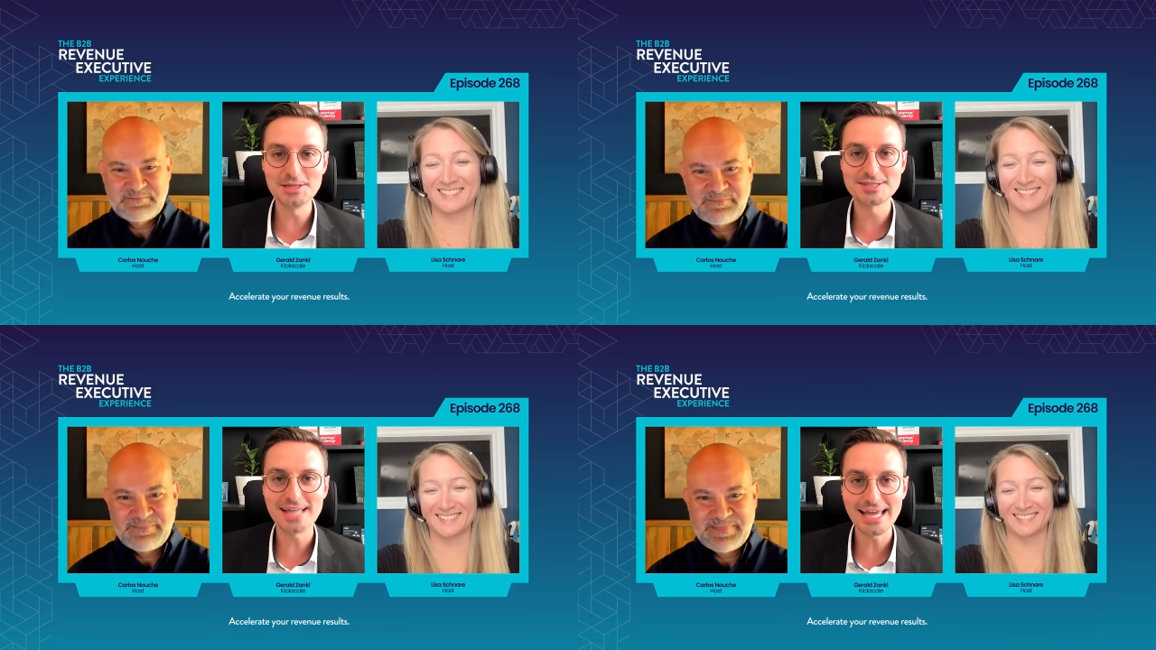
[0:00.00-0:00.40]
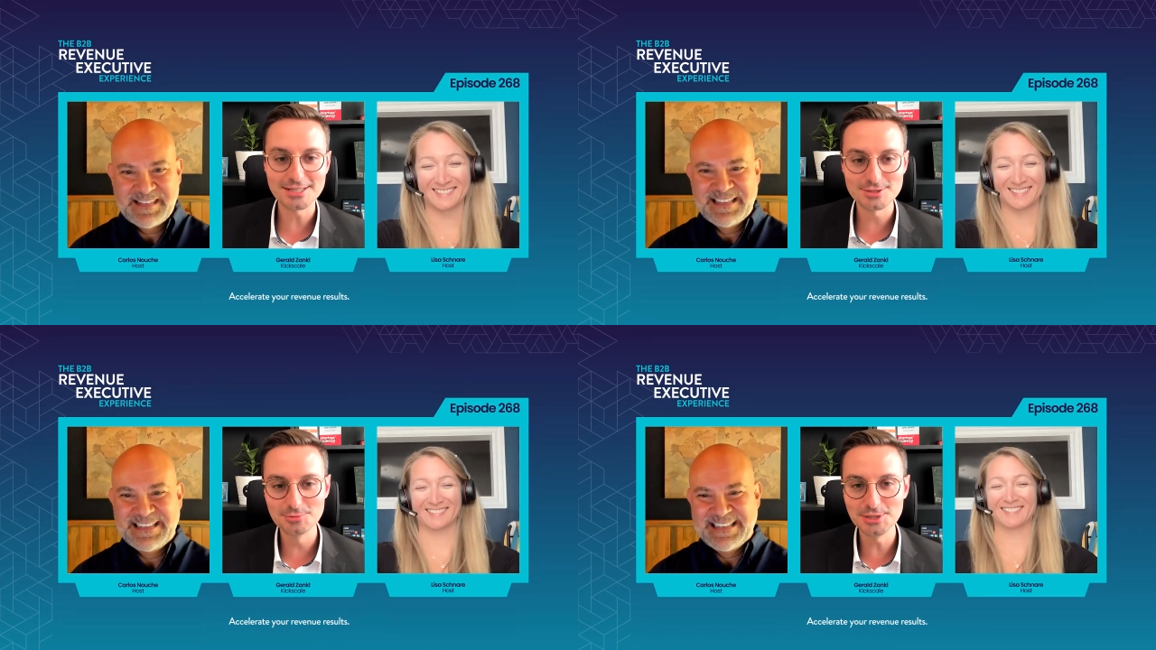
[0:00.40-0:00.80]

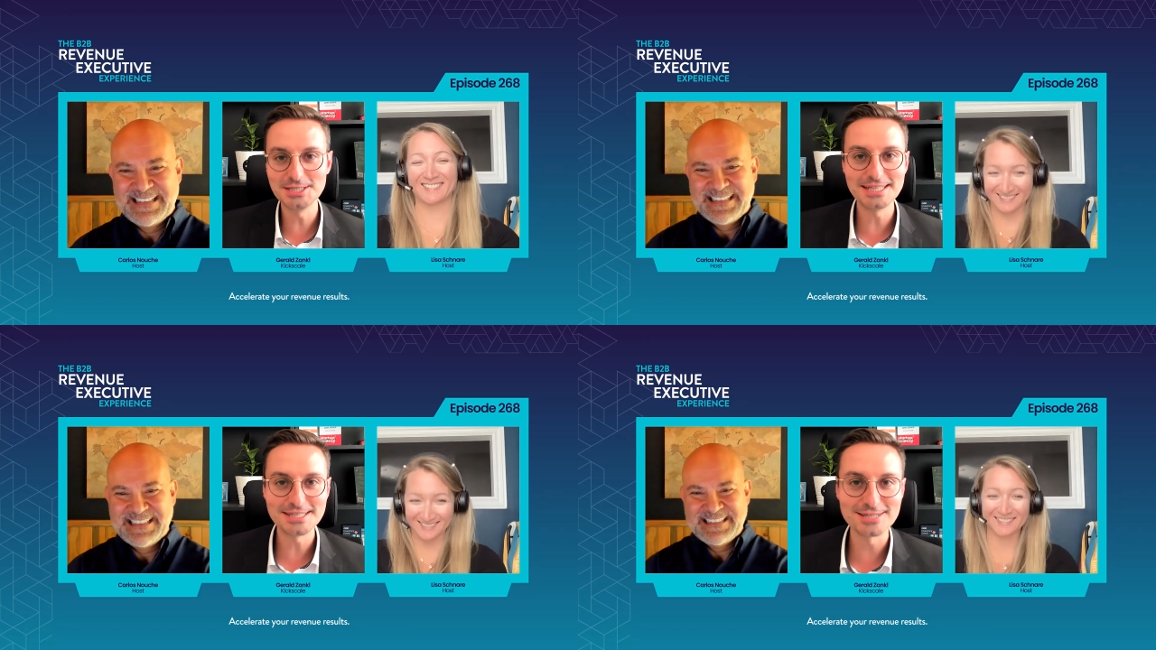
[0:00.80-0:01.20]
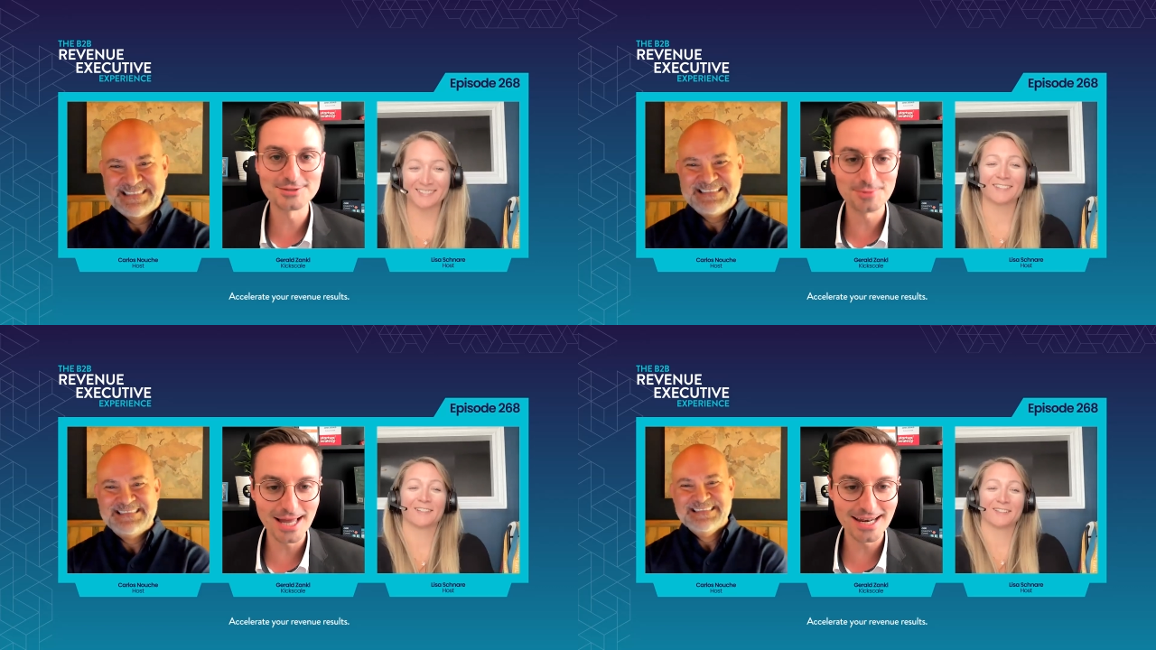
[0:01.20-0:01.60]
Speaker 1: mistakes we did as
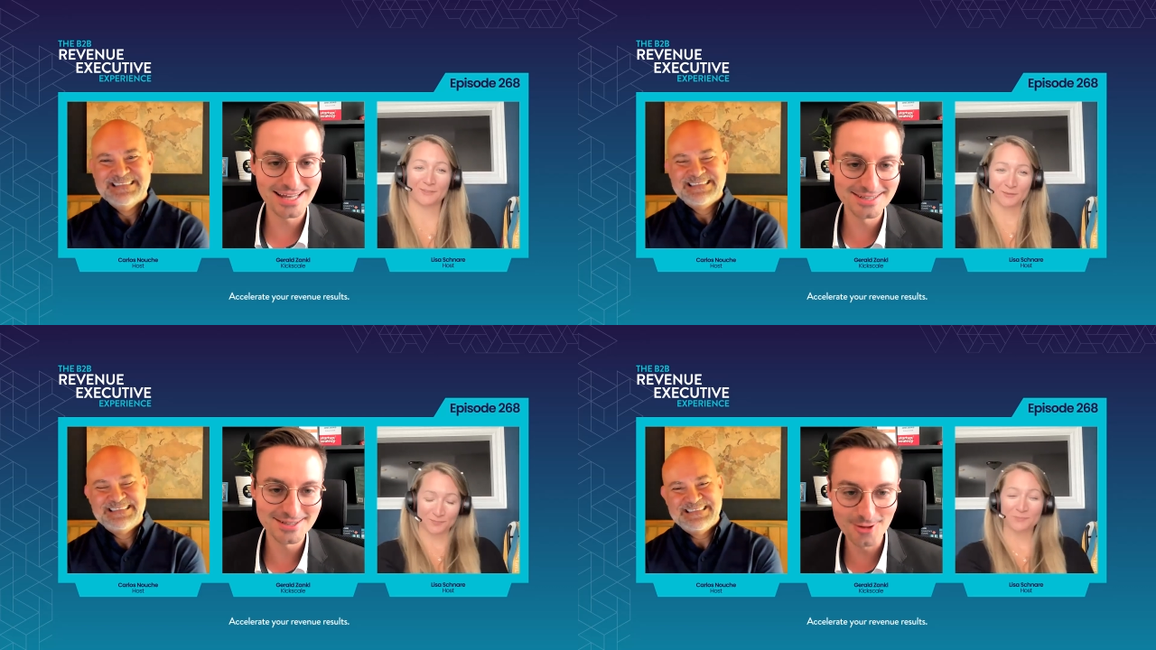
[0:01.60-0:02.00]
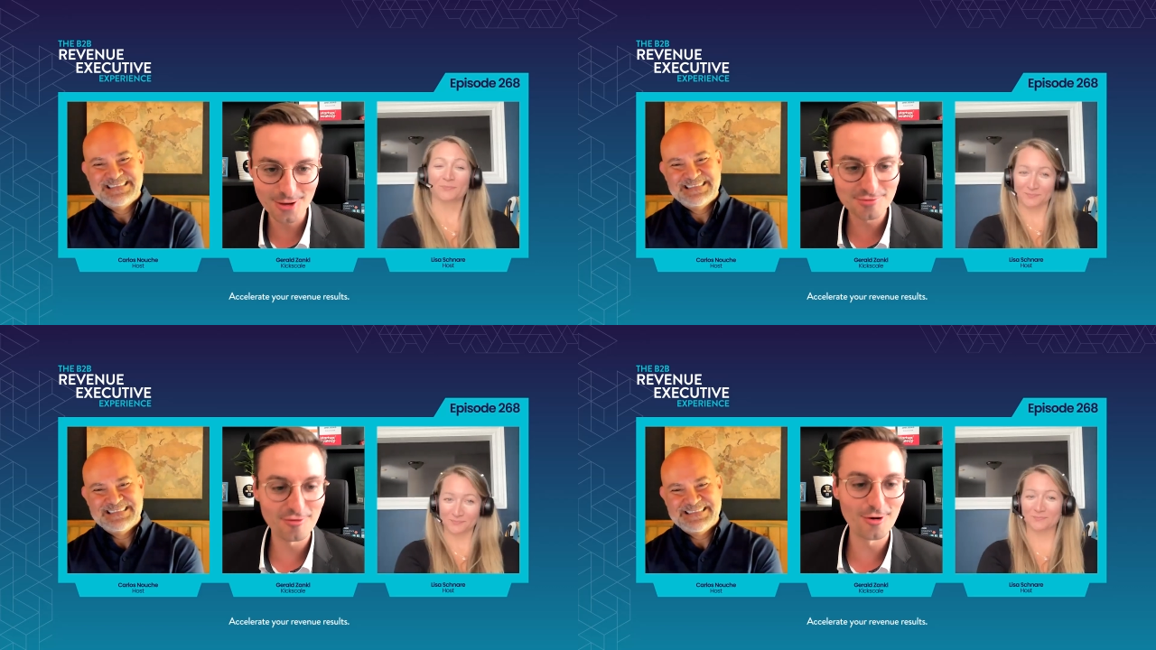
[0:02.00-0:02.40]
well and
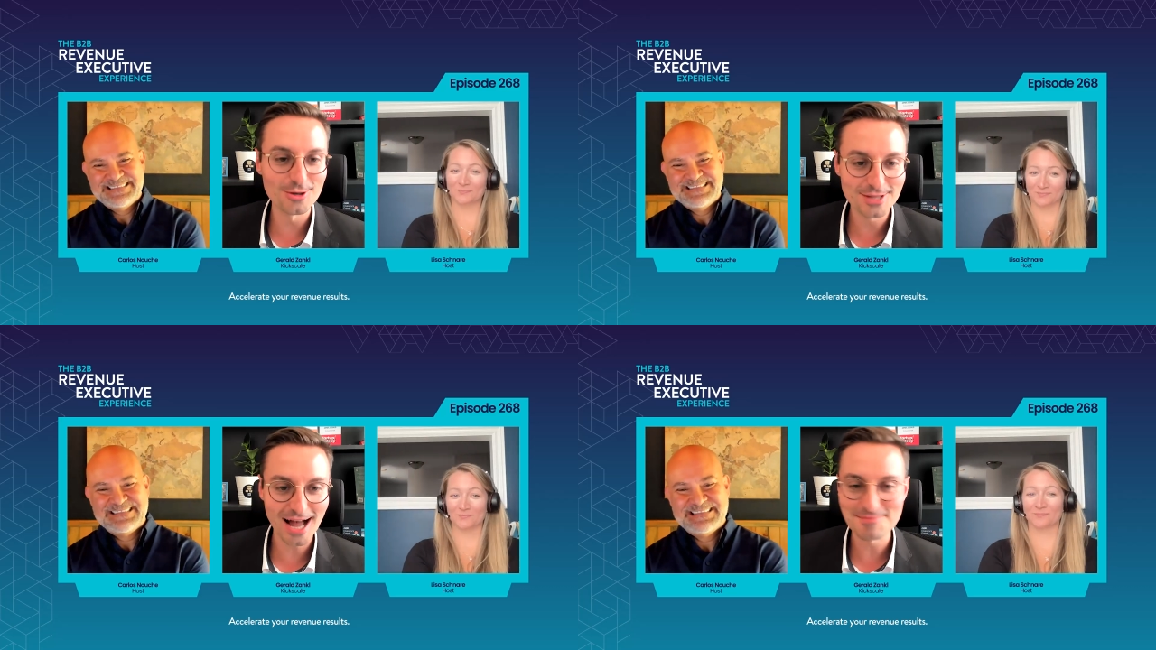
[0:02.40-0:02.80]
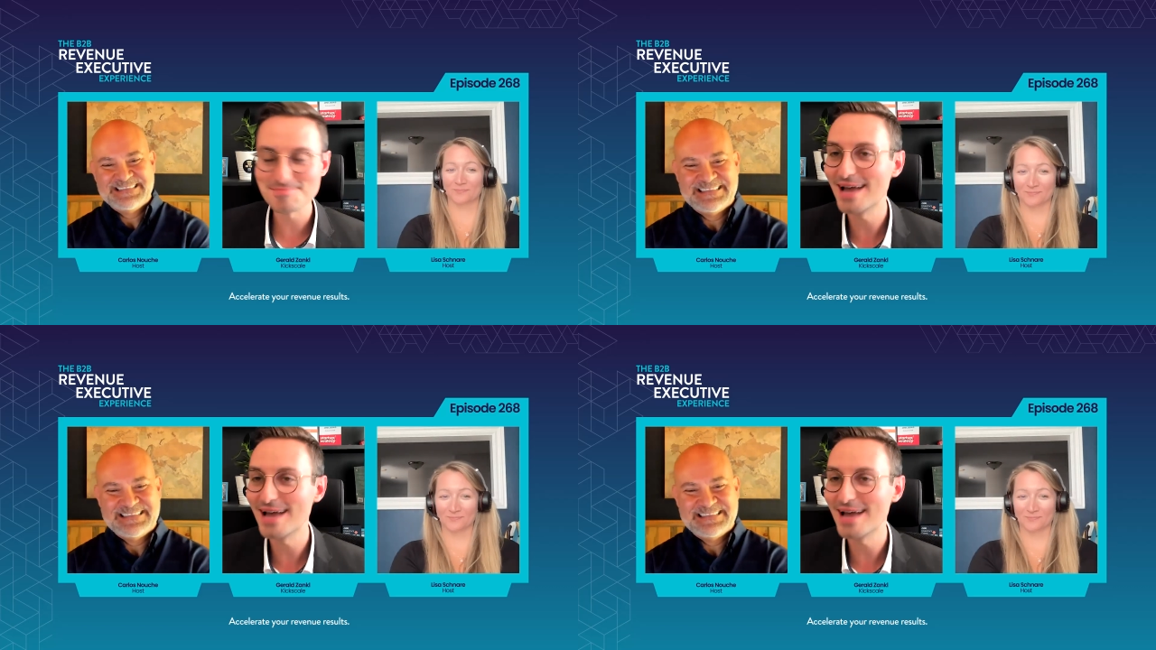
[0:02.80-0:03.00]
not followed up